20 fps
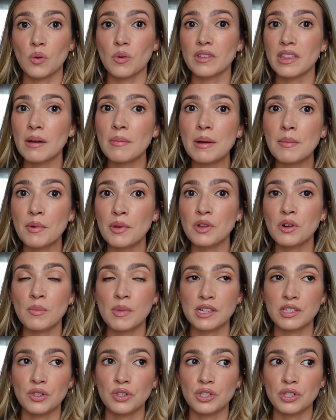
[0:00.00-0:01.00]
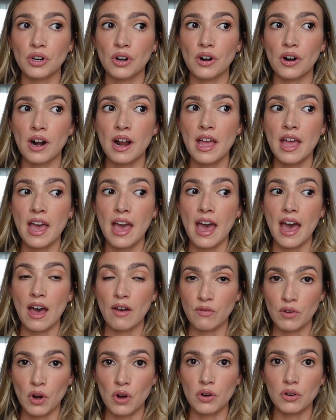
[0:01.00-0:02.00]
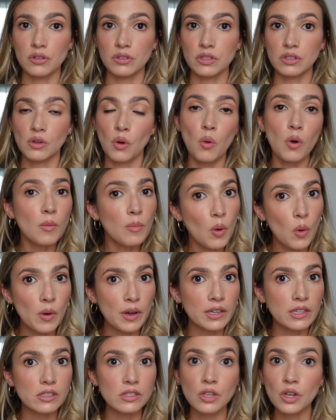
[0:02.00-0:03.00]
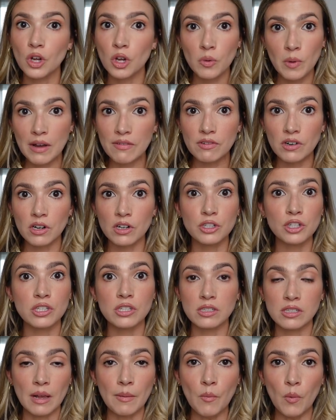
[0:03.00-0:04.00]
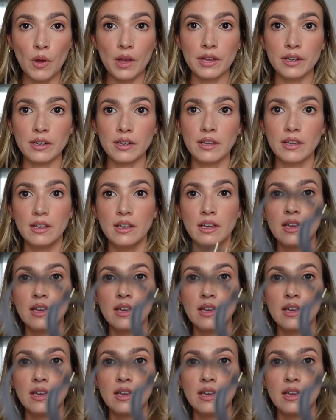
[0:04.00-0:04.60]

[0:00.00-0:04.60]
or that my brother and my sister have girls, or boys, whoever, just someone